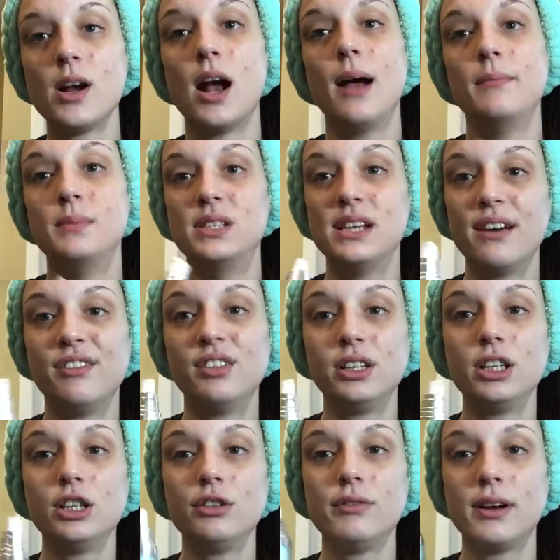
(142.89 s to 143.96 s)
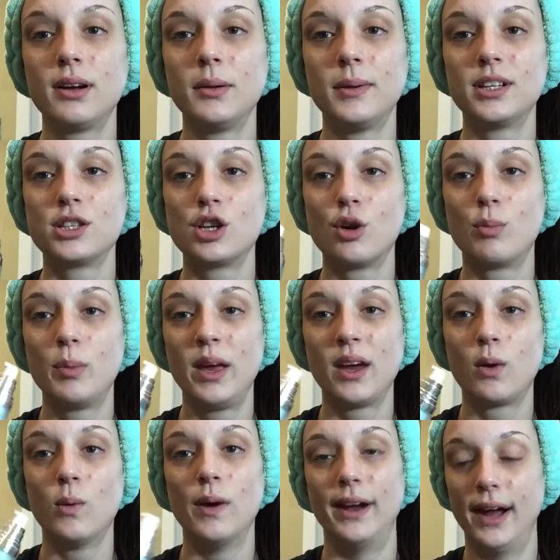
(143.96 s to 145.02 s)
I'm definitely going to recommend to go
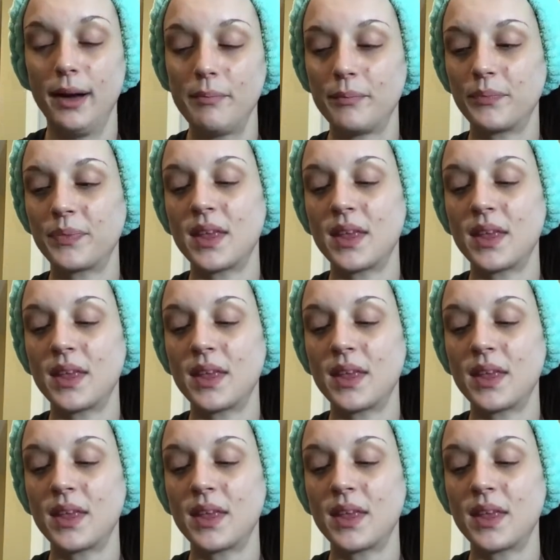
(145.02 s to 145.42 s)
pick one up.